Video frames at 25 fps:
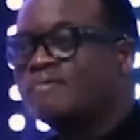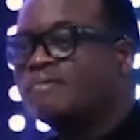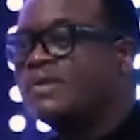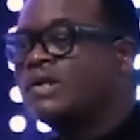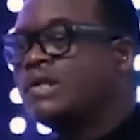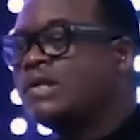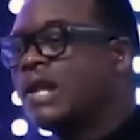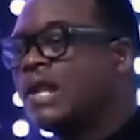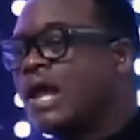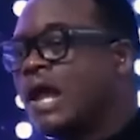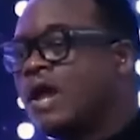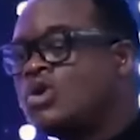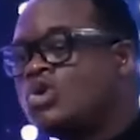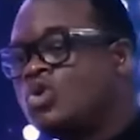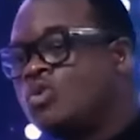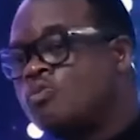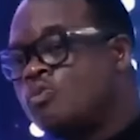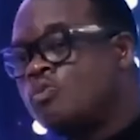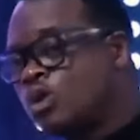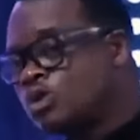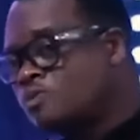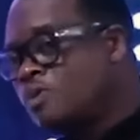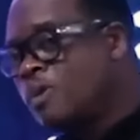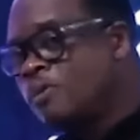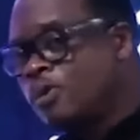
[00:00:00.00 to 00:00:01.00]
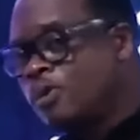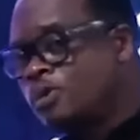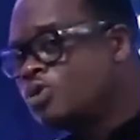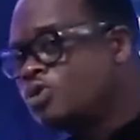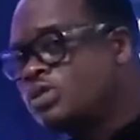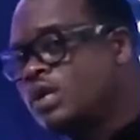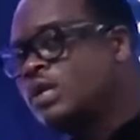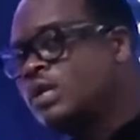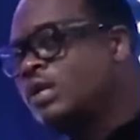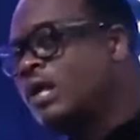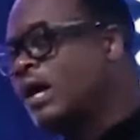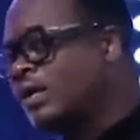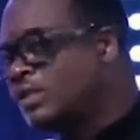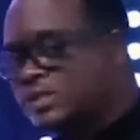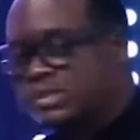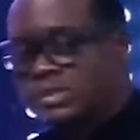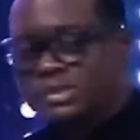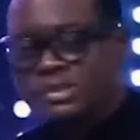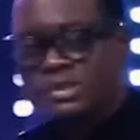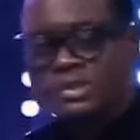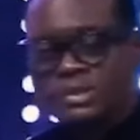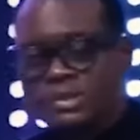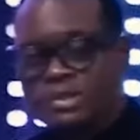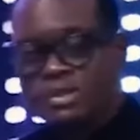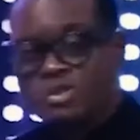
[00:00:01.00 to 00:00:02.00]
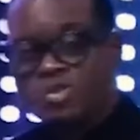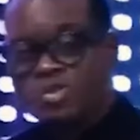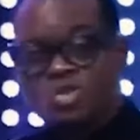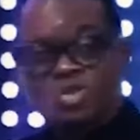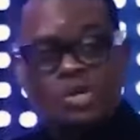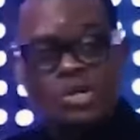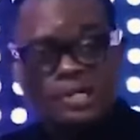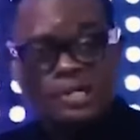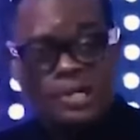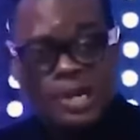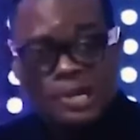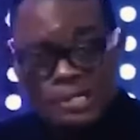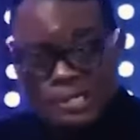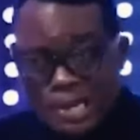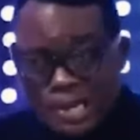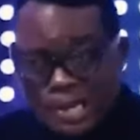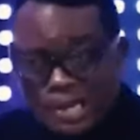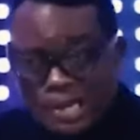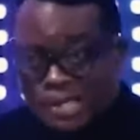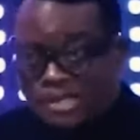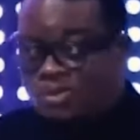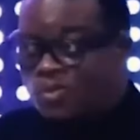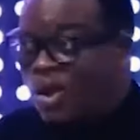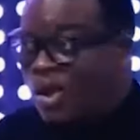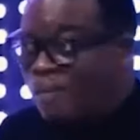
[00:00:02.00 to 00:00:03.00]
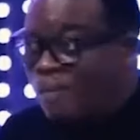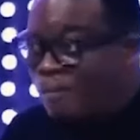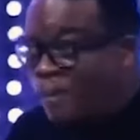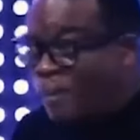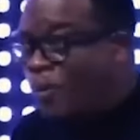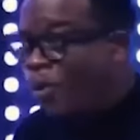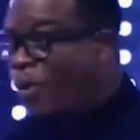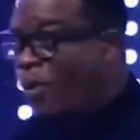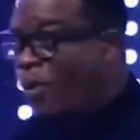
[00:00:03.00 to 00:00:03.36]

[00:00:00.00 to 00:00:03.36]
Now, you must be able to say that during the days when people were